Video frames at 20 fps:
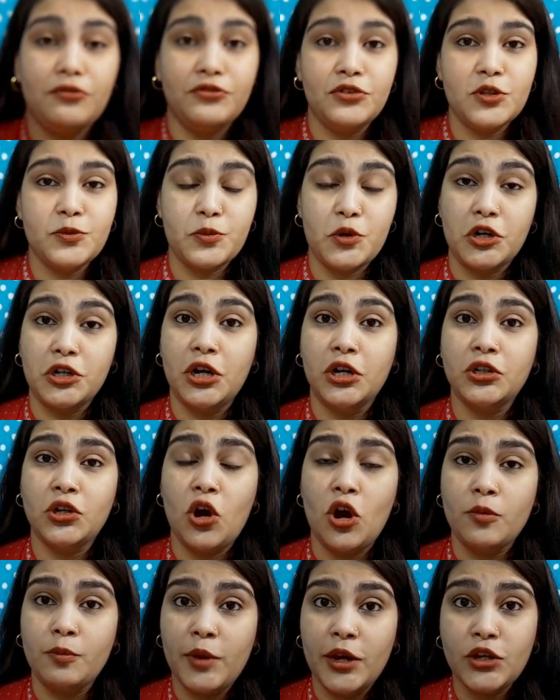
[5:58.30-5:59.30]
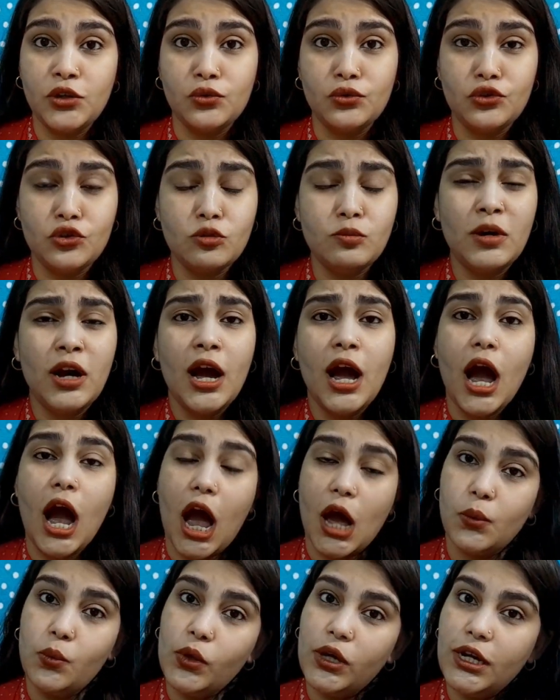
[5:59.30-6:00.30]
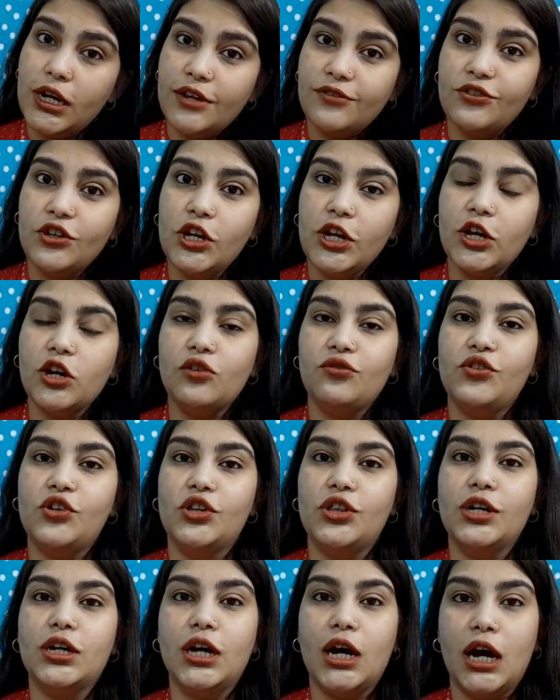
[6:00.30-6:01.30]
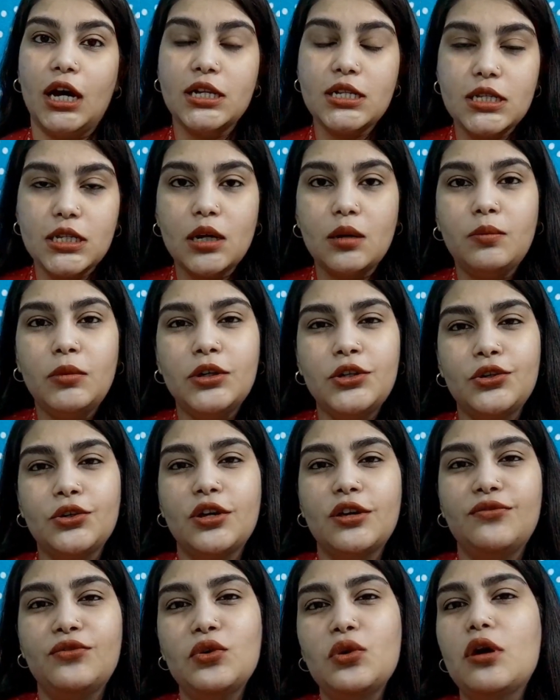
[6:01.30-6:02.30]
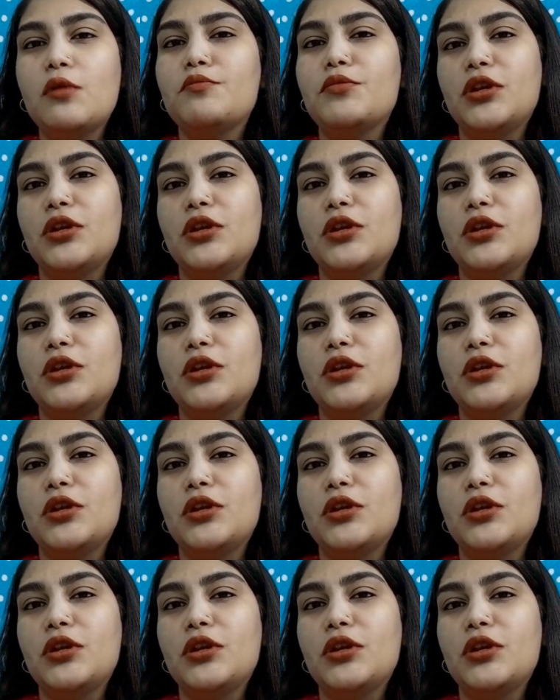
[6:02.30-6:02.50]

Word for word: of this product on my YouTube. I will leave the link of it in the cards here but to give you a